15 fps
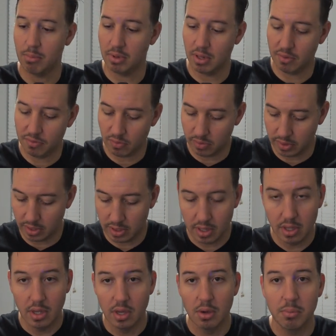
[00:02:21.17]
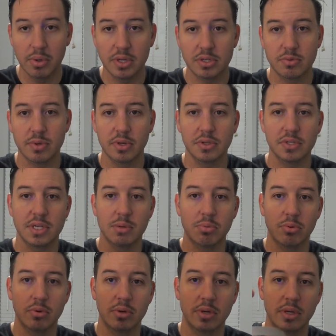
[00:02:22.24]
below for you, but it's real
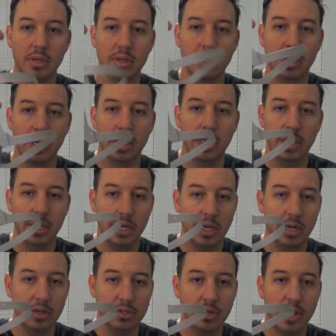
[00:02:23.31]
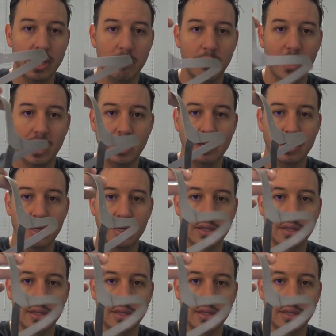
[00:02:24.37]
simple. Here's your headband.